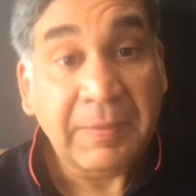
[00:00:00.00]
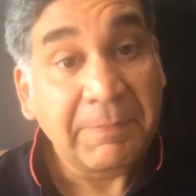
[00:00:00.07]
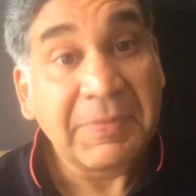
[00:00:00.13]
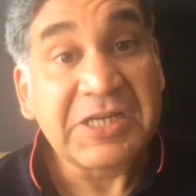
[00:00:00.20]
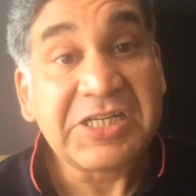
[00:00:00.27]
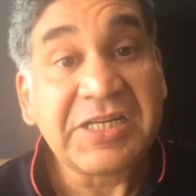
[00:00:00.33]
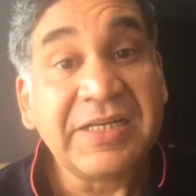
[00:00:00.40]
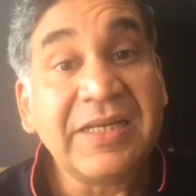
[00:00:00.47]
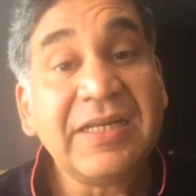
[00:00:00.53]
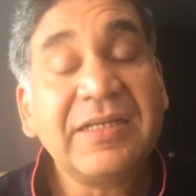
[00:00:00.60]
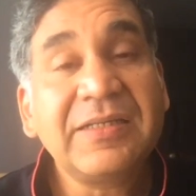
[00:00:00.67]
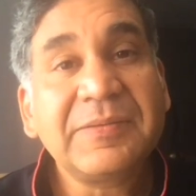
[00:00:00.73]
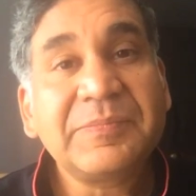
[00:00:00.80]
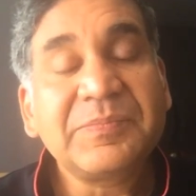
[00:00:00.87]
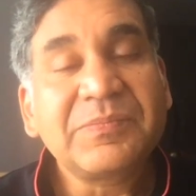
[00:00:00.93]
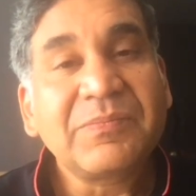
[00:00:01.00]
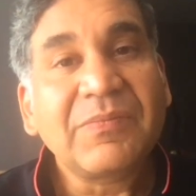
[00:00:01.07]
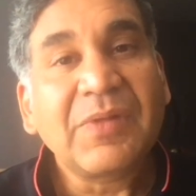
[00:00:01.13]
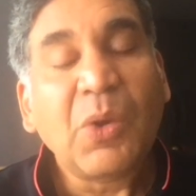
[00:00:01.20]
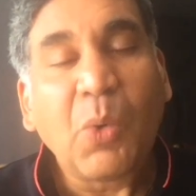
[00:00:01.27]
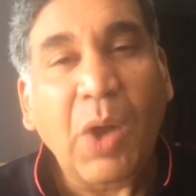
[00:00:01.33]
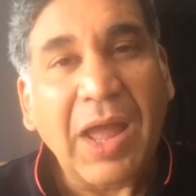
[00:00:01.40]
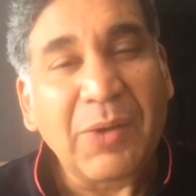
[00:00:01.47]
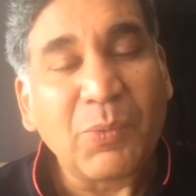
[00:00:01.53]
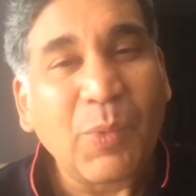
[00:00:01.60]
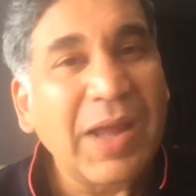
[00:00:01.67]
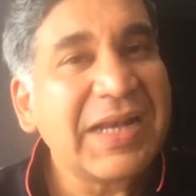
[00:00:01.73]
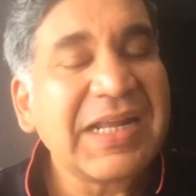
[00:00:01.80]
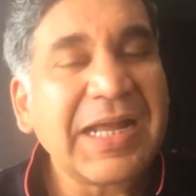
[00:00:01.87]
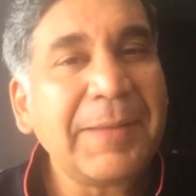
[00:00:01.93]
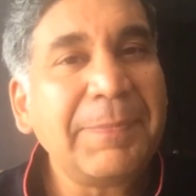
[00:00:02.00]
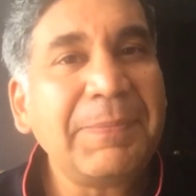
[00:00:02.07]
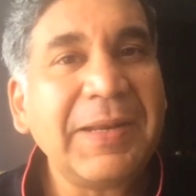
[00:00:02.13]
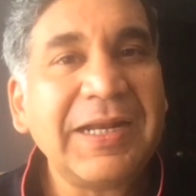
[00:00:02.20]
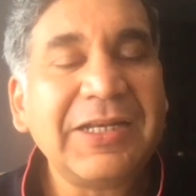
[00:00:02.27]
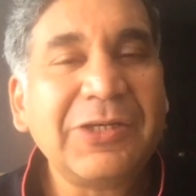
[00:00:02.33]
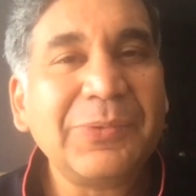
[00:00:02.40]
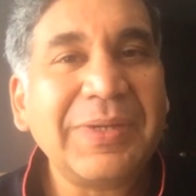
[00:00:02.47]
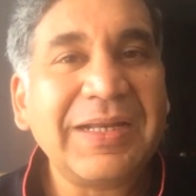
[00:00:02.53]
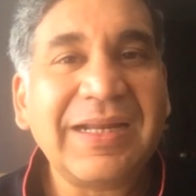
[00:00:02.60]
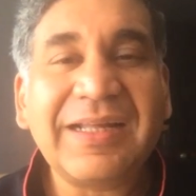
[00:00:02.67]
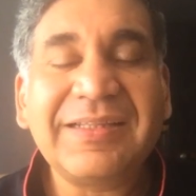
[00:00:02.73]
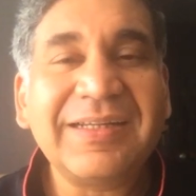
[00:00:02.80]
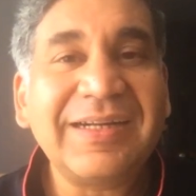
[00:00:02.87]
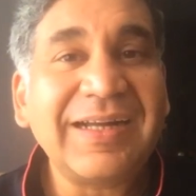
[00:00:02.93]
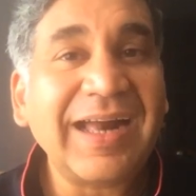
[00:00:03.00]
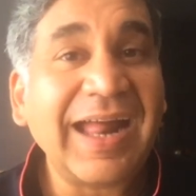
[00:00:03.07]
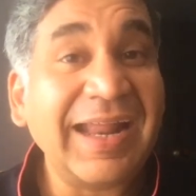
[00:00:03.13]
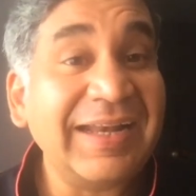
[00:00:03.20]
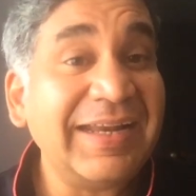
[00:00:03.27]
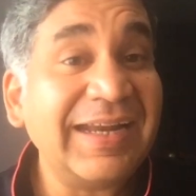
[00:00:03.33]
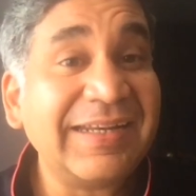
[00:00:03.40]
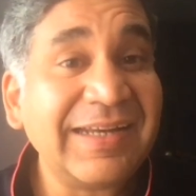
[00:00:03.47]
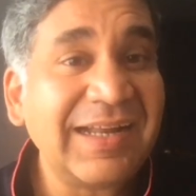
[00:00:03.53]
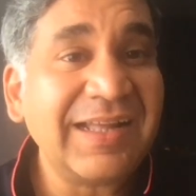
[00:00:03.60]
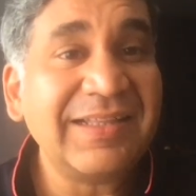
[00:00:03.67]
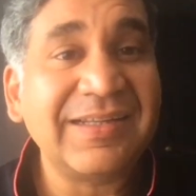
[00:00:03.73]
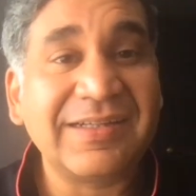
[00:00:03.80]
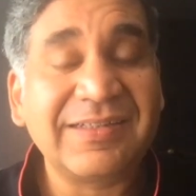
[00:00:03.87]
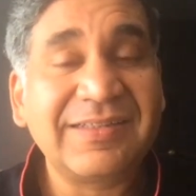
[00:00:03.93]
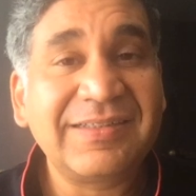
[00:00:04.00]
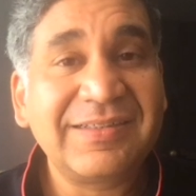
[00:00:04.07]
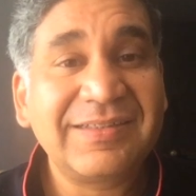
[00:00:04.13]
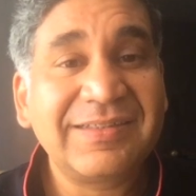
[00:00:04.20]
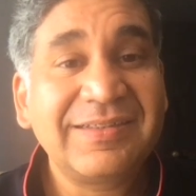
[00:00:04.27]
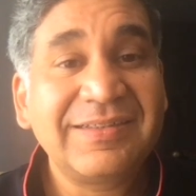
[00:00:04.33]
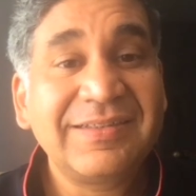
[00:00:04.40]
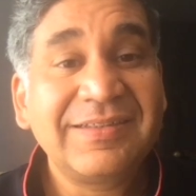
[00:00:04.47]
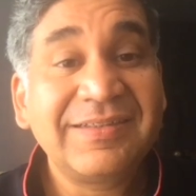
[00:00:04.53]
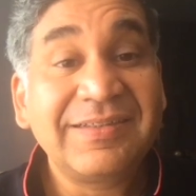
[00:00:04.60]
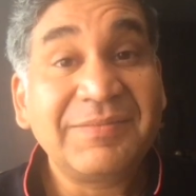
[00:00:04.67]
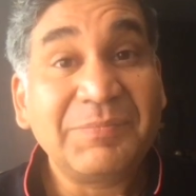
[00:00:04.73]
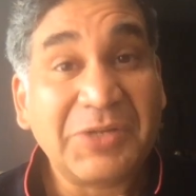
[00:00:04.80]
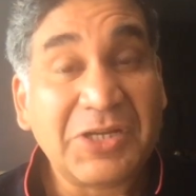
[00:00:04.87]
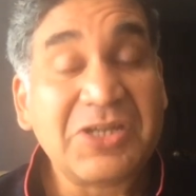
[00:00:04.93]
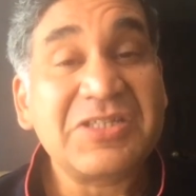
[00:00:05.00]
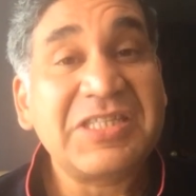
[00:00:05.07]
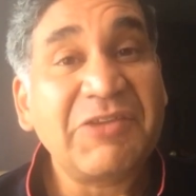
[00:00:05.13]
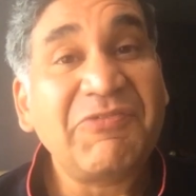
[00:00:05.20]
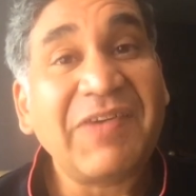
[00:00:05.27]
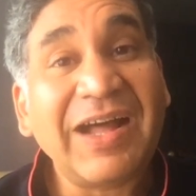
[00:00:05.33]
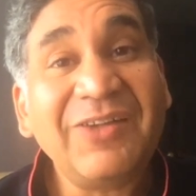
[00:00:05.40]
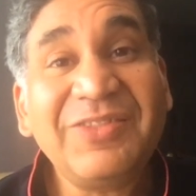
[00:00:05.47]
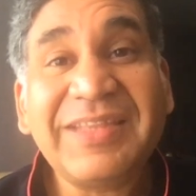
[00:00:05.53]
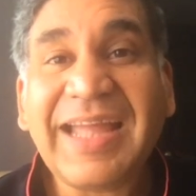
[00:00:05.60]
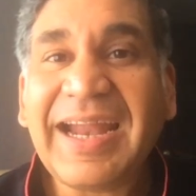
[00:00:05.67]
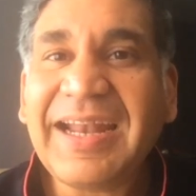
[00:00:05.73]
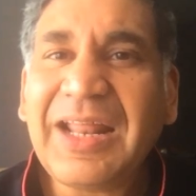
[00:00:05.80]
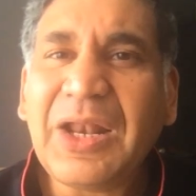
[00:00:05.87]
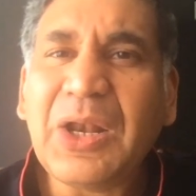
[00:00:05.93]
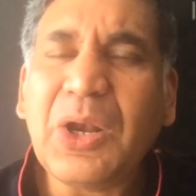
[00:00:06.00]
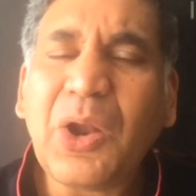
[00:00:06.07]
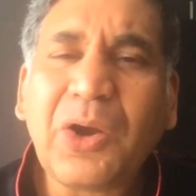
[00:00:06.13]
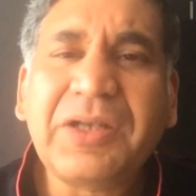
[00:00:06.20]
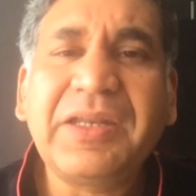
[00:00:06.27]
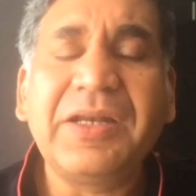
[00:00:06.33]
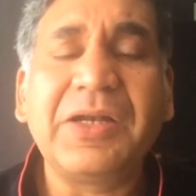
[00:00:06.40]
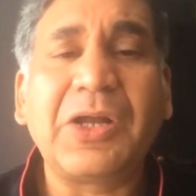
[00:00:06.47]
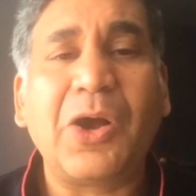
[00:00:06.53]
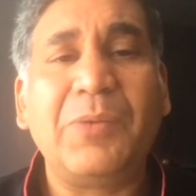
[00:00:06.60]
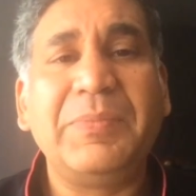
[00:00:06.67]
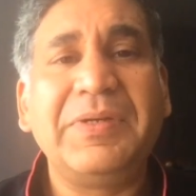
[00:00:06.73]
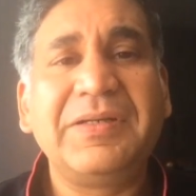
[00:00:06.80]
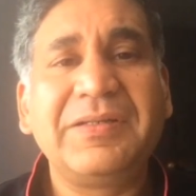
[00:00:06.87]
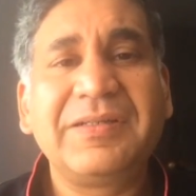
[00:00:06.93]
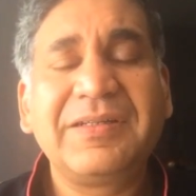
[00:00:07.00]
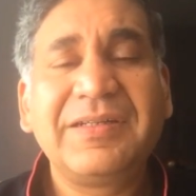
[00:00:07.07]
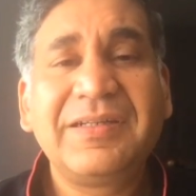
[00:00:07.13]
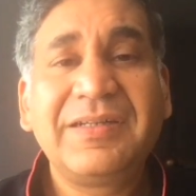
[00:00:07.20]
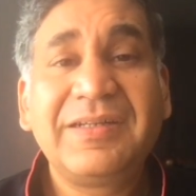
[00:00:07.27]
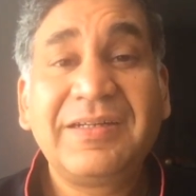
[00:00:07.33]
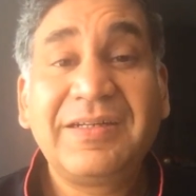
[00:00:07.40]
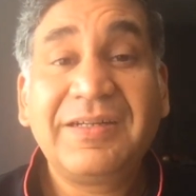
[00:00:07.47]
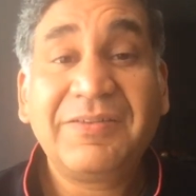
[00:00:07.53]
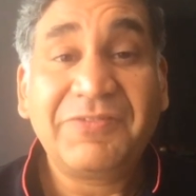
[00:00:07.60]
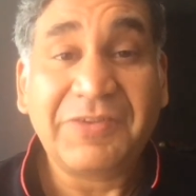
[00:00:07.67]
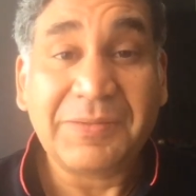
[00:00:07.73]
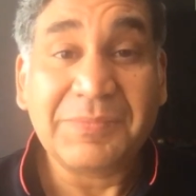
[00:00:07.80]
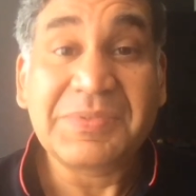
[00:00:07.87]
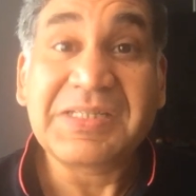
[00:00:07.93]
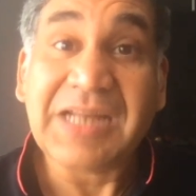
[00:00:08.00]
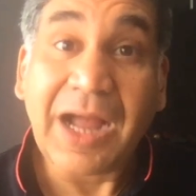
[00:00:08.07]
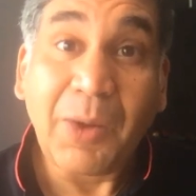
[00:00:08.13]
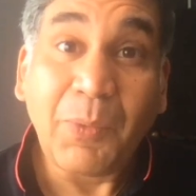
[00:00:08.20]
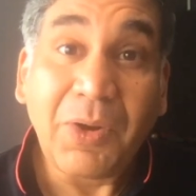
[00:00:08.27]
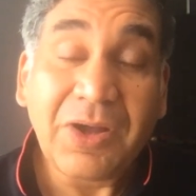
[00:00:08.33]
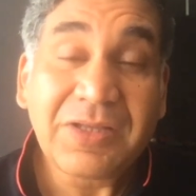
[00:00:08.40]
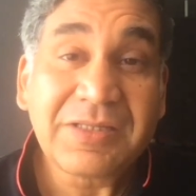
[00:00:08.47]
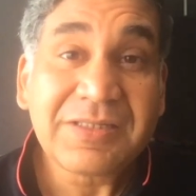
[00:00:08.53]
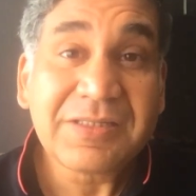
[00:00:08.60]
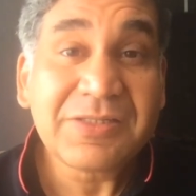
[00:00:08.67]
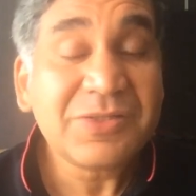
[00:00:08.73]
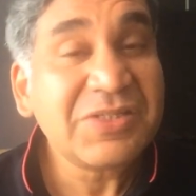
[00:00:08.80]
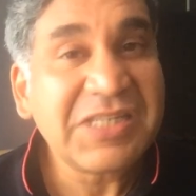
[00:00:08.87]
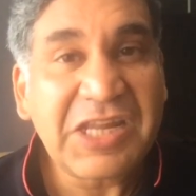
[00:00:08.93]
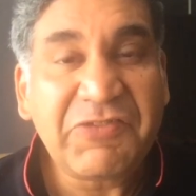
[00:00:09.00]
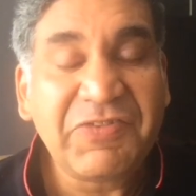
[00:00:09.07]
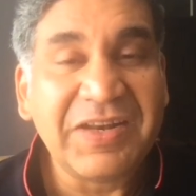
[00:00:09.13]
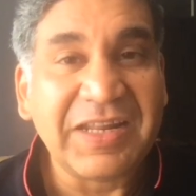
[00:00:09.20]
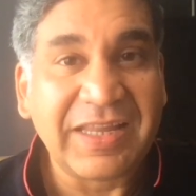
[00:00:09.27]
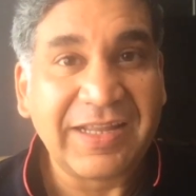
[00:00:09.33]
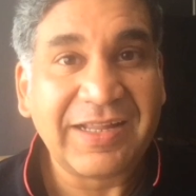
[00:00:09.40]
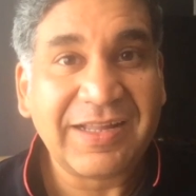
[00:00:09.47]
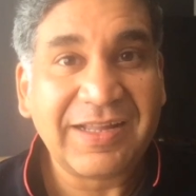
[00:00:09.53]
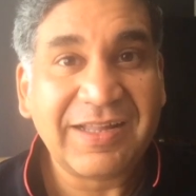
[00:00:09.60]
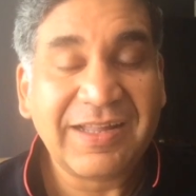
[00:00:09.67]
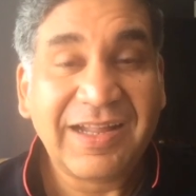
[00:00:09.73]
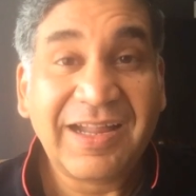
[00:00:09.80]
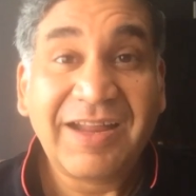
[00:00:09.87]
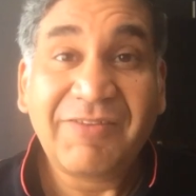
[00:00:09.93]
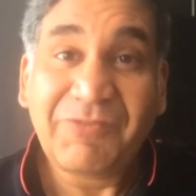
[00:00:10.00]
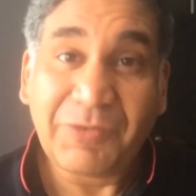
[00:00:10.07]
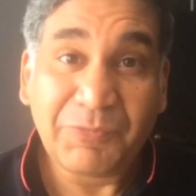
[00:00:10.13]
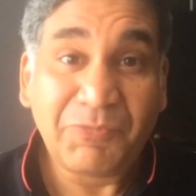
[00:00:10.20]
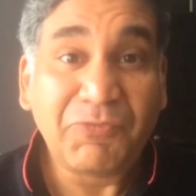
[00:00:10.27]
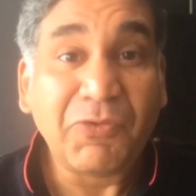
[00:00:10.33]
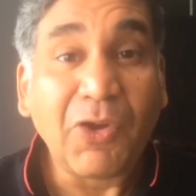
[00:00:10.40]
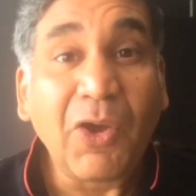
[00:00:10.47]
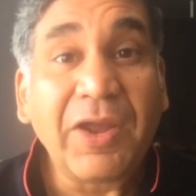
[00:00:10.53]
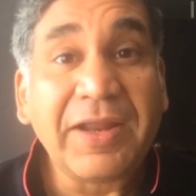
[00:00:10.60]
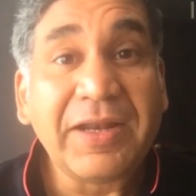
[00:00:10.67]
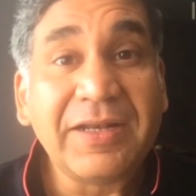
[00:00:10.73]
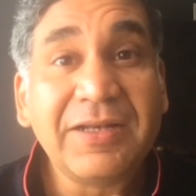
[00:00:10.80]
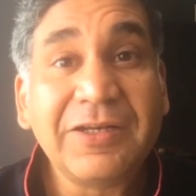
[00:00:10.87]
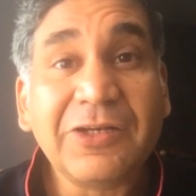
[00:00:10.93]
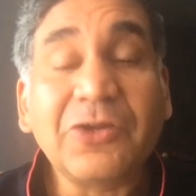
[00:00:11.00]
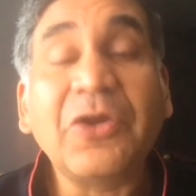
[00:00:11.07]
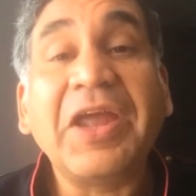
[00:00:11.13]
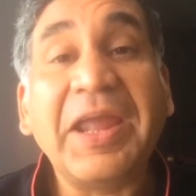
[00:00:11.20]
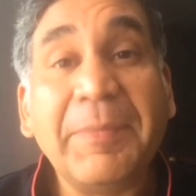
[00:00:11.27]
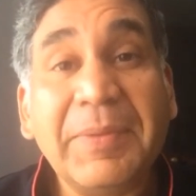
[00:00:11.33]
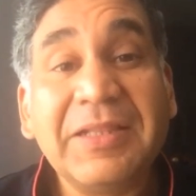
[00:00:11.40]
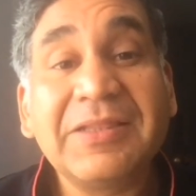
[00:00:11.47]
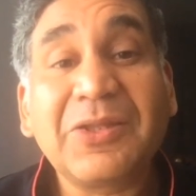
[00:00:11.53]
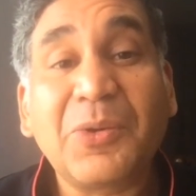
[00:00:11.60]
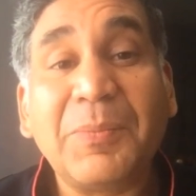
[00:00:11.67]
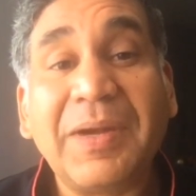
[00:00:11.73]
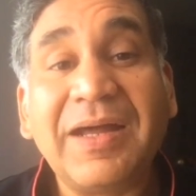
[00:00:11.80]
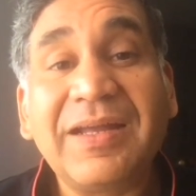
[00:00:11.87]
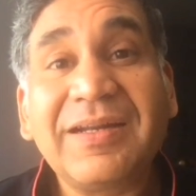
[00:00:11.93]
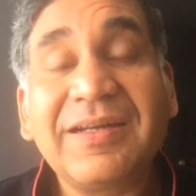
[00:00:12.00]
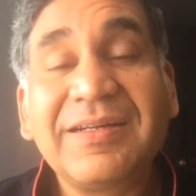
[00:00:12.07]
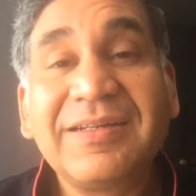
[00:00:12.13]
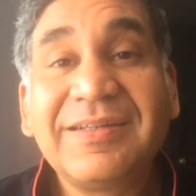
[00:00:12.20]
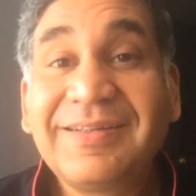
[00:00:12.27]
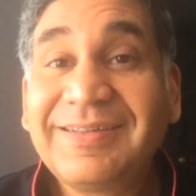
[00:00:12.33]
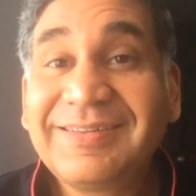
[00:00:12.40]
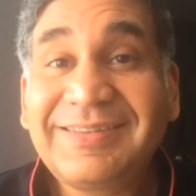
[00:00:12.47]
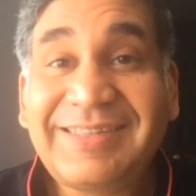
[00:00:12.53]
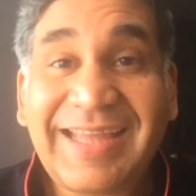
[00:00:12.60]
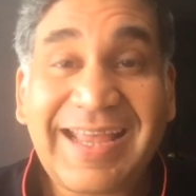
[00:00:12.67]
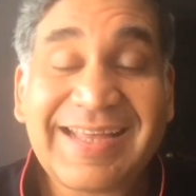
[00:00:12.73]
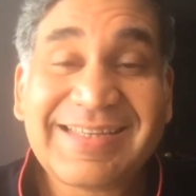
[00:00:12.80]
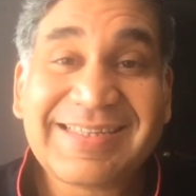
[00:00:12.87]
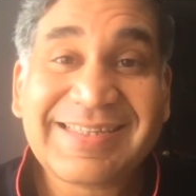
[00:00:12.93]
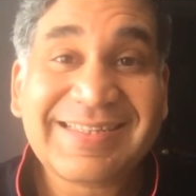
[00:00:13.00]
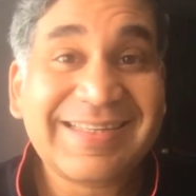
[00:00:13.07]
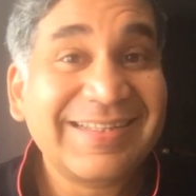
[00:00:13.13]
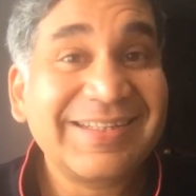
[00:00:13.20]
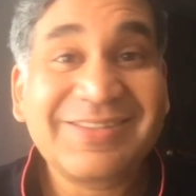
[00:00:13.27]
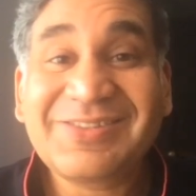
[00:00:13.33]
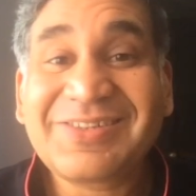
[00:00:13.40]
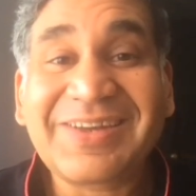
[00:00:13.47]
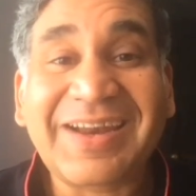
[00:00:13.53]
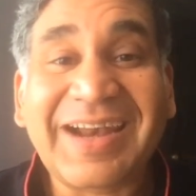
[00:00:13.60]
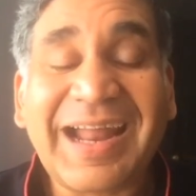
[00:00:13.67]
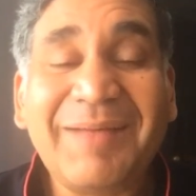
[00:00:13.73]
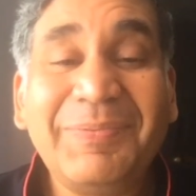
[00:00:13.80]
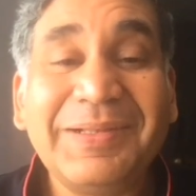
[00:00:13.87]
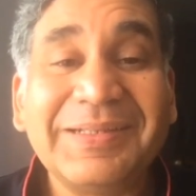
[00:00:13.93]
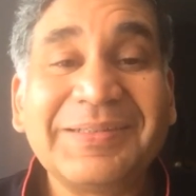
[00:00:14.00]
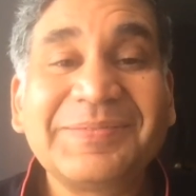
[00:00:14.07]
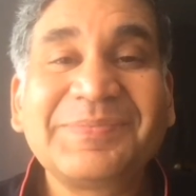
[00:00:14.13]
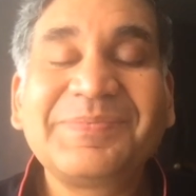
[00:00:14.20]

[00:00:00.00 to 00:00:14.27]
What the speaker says: But she did. And one cup led to another and yet another, because they found they had a lot in common. From Star Wars to Stephen King, from Floyd to Hemant Kumar, chess to Scrabble.